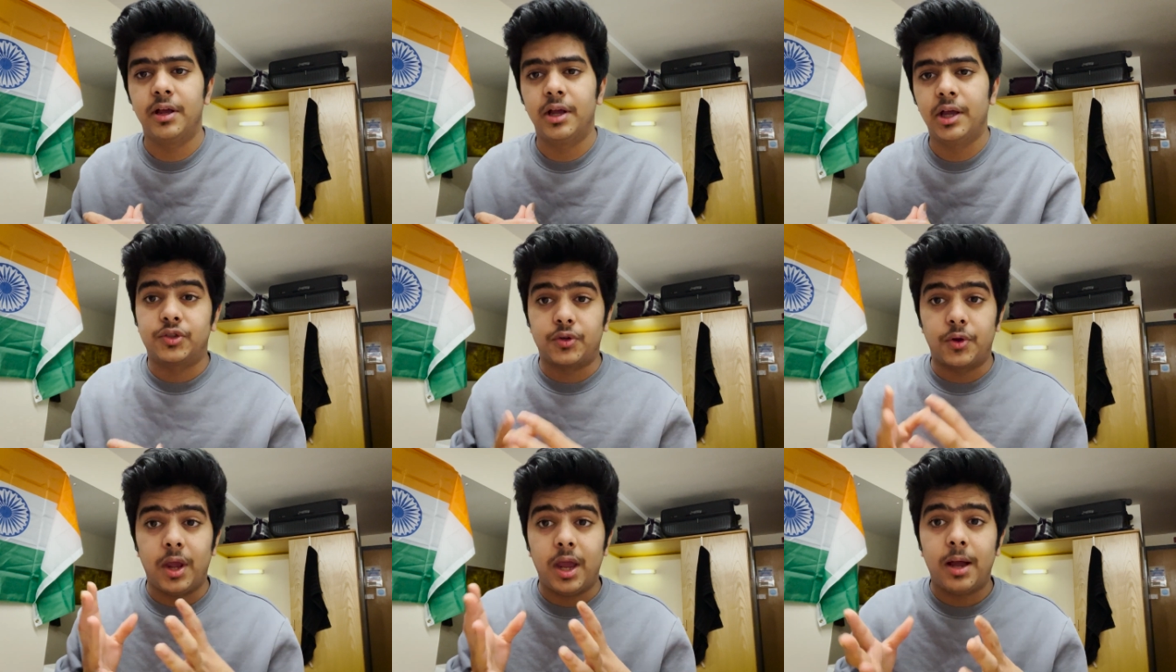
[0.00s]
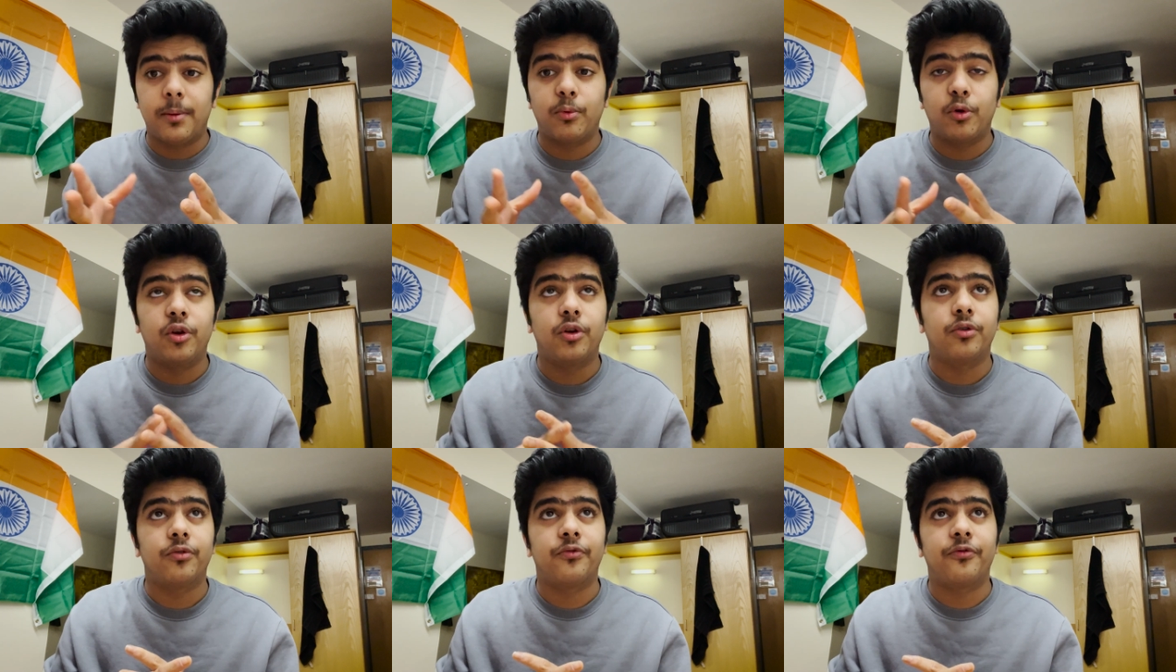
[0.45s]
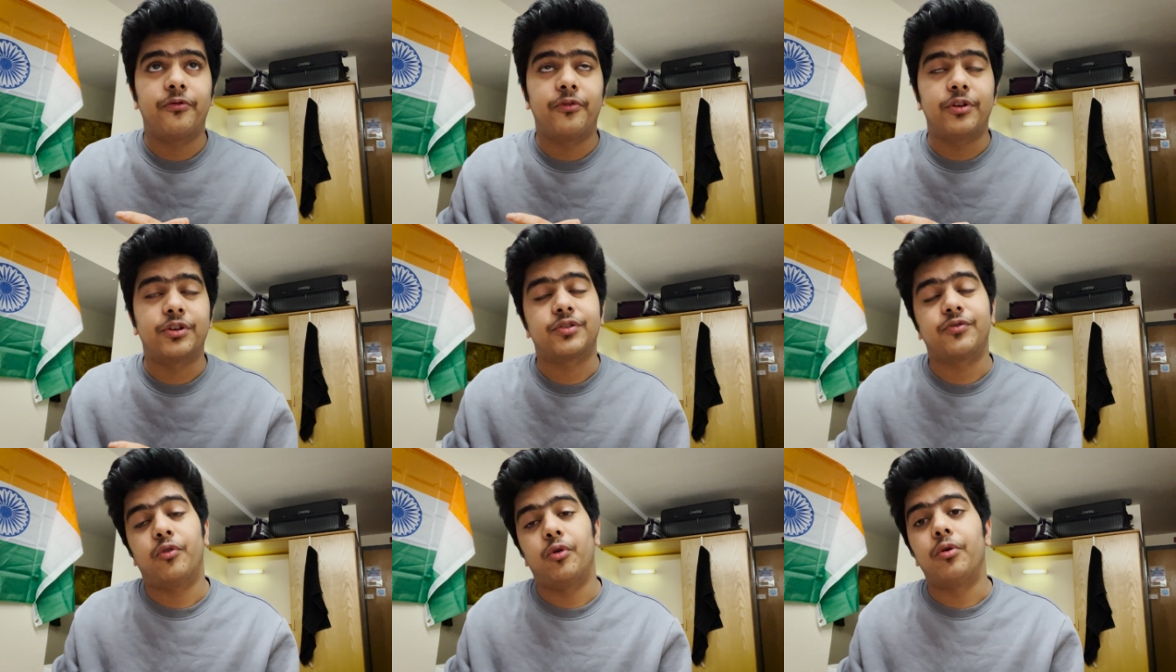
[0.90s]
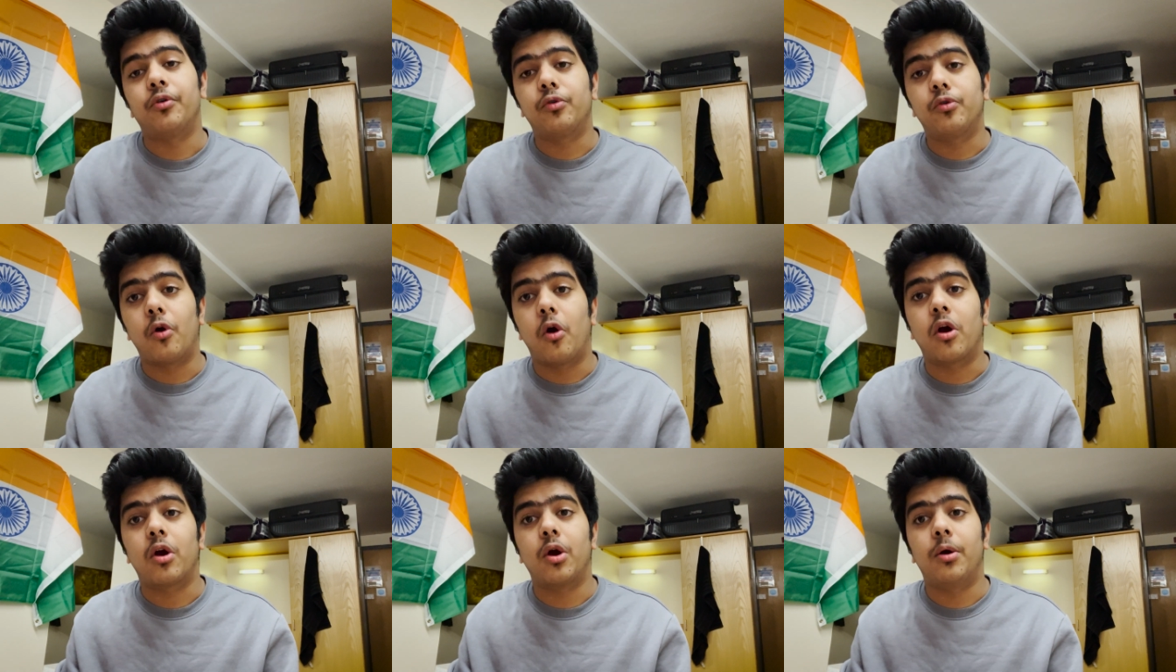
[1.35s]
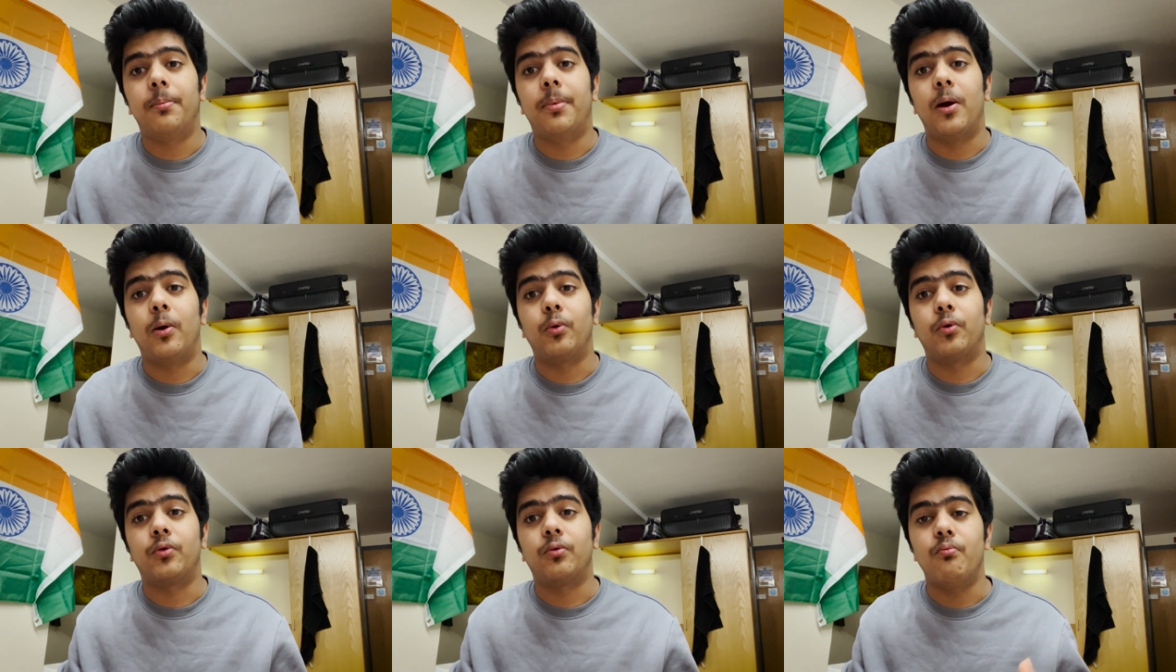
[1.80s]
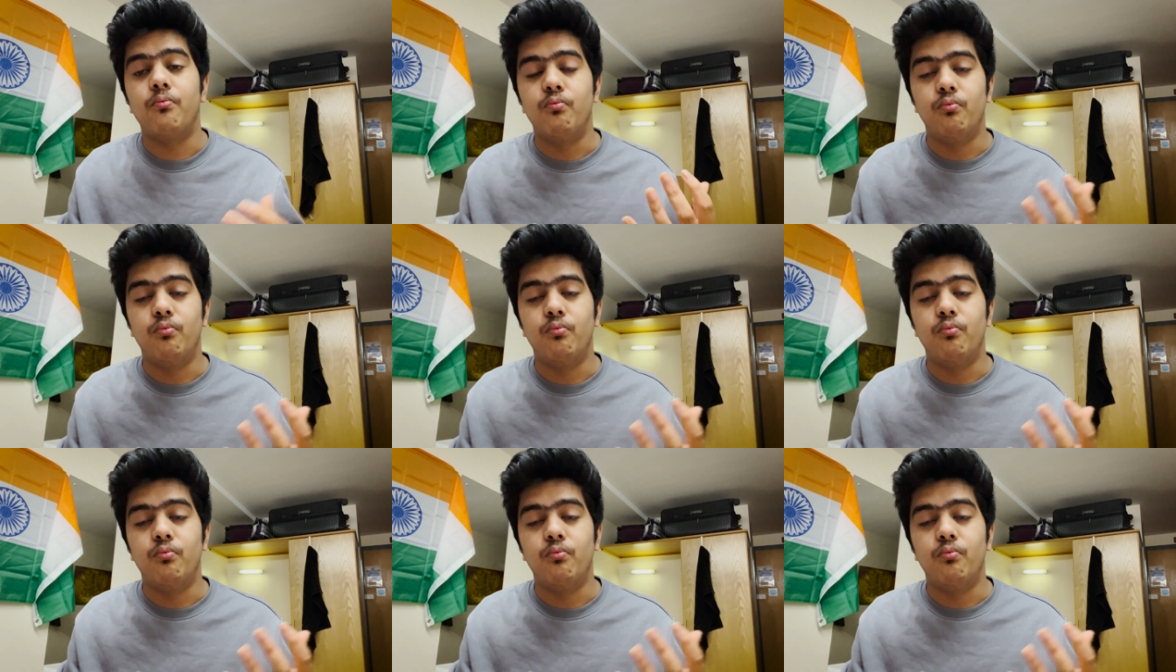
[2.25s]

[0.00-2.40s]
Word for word: So yeah, I'm gonna first of all talk about